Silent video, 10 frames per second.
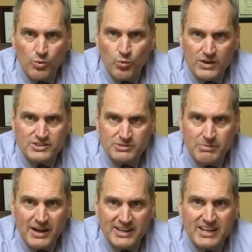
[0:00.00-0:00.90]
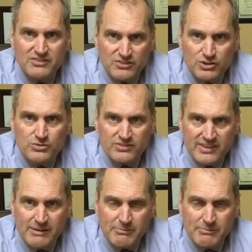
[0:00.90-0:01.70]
once your body gets used to that